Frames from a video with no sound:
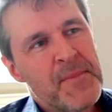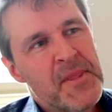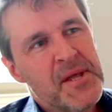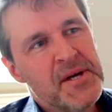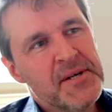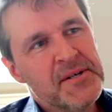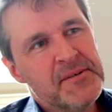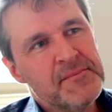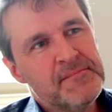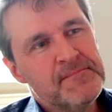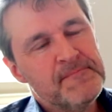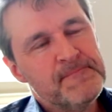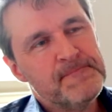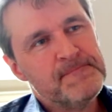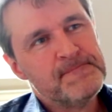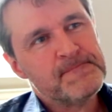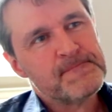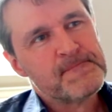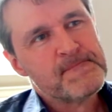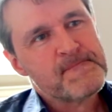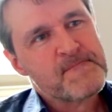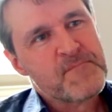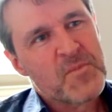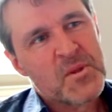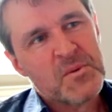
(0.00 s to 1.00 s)
play,
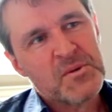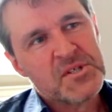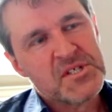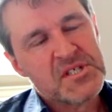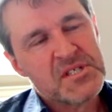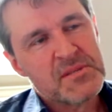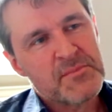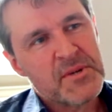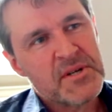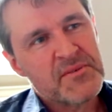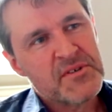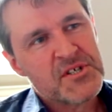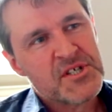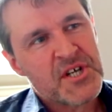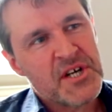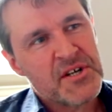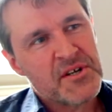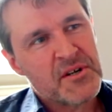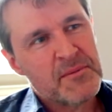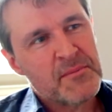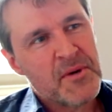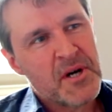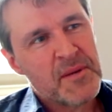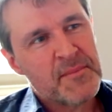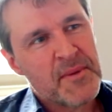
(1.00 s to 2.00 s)
which is a bit of a cheat
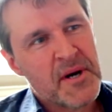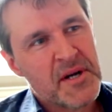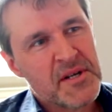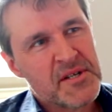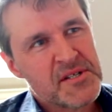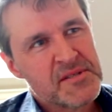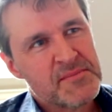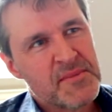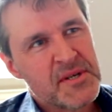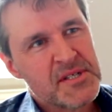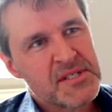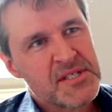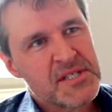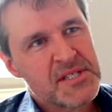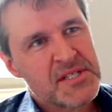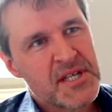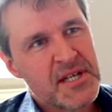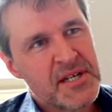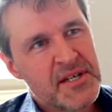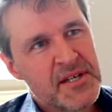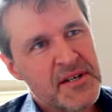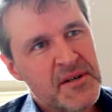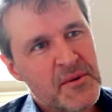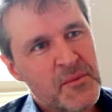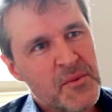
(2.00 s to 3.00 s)
on my part, I suppose, to set
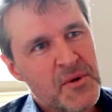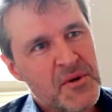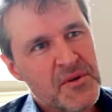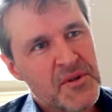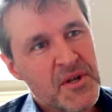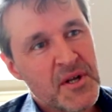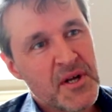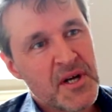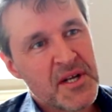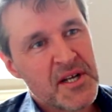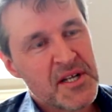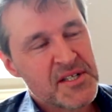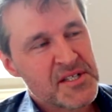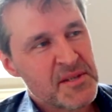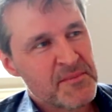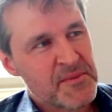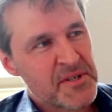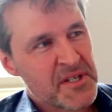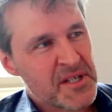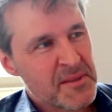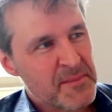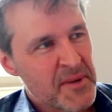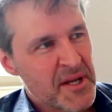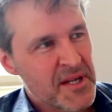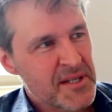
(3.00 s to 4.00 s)
it in a world that I know
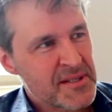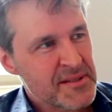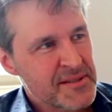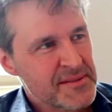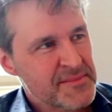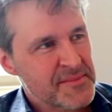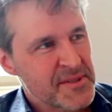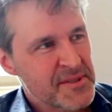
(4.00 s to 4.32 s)
something about,